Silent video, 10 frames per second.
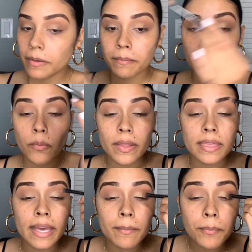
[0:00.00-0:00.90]
But what
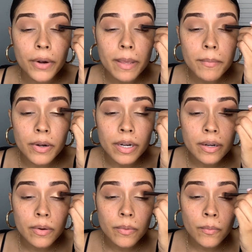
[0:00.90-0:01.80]
that
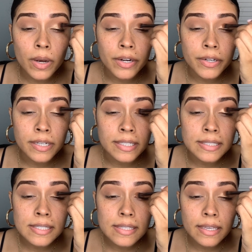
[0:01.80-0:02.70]
primer water
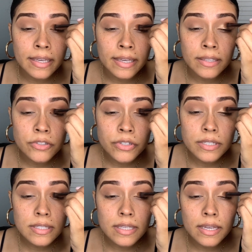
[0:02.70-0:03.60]
does, it
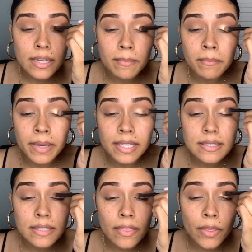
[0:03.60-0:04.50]
just
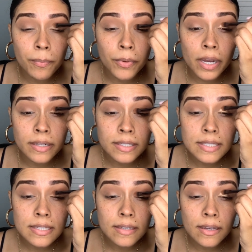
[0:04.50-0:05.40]
makes the
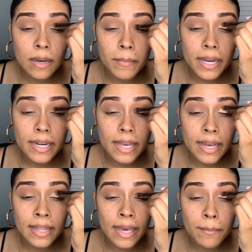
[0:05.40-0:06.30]
product come on
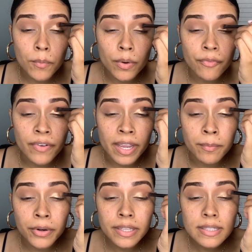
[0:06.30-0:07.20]
a lot more
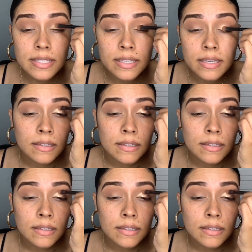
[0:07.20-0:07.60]
vibrant.